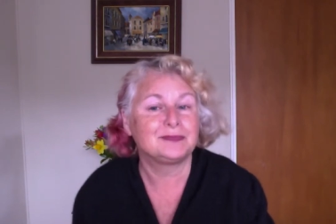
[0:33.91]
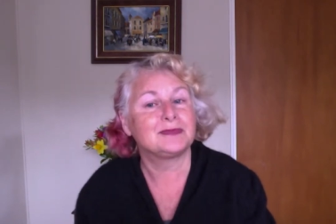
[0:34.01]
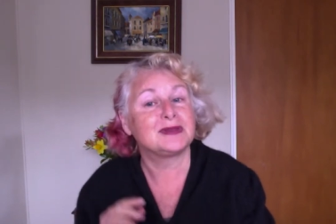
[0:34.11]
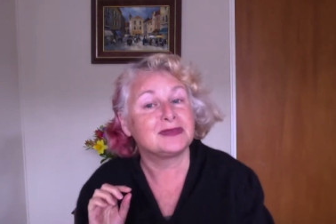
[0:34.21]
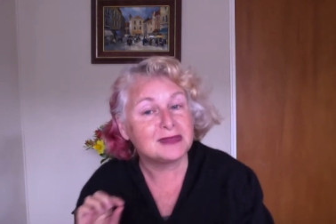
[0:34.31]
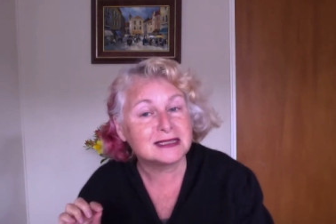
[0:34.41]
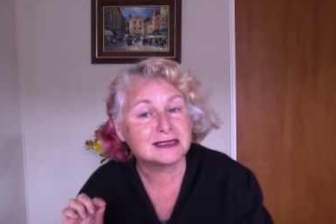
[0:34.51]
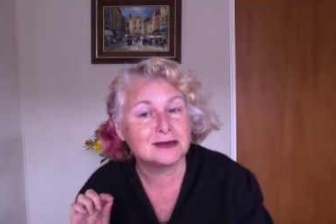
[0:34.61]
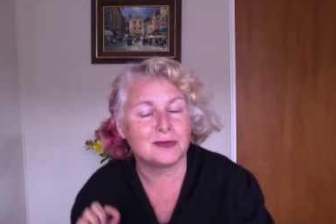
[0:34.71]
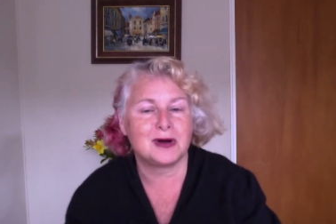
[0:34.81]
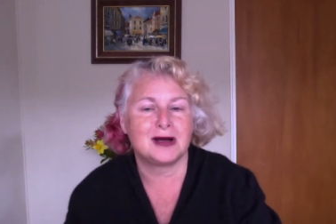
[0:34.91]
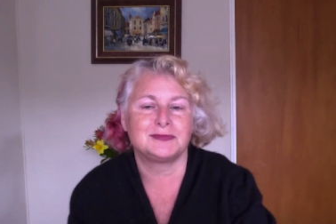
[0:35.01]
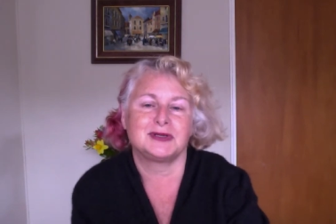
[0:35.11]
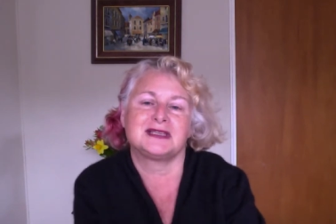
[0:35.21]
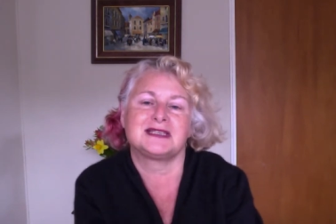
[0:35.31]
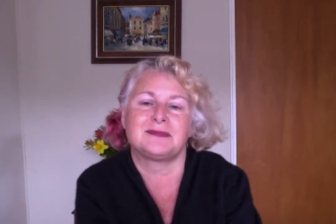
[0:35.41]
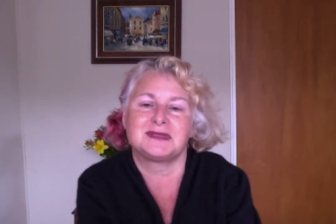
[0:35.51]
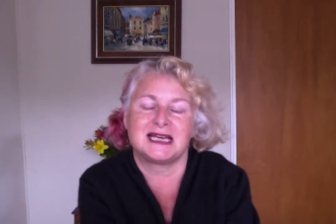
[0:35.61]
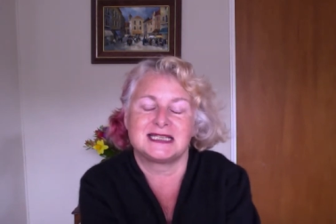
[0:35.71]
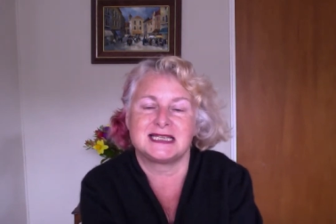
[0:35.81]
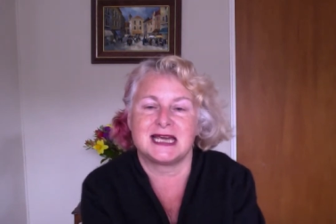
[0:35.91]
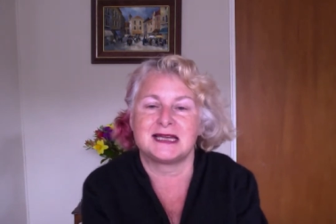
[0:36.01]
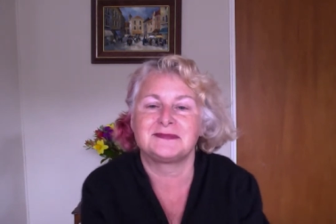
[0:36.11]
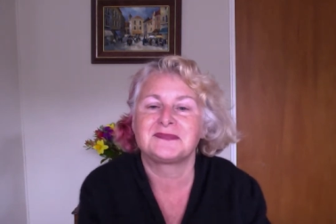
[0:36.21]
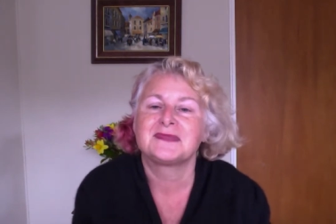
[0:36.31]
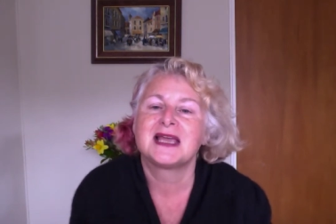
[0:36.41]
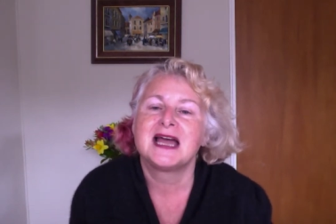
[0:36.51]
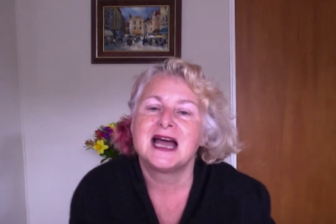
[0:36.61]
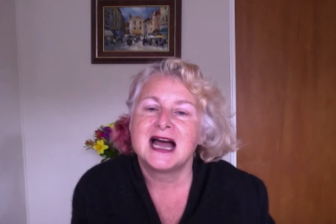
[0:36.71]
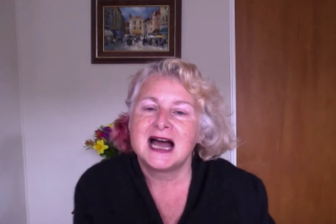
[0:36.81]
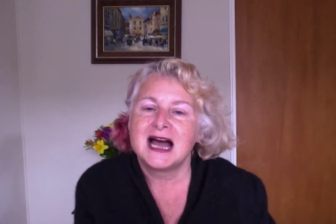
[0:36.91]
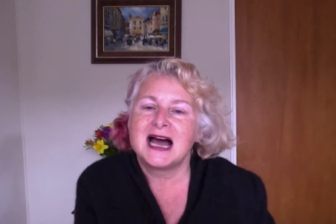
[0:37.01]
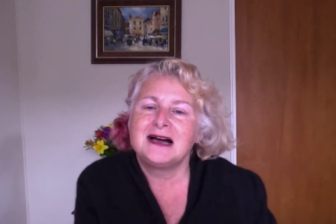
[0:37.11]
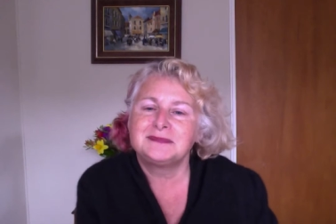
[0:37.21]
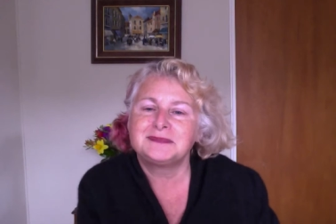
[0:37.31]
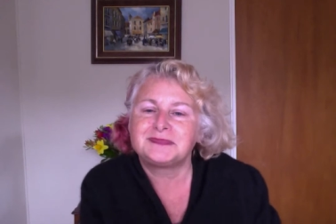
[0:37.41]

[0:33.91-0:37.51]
But that's not why I'm doing this update today. I've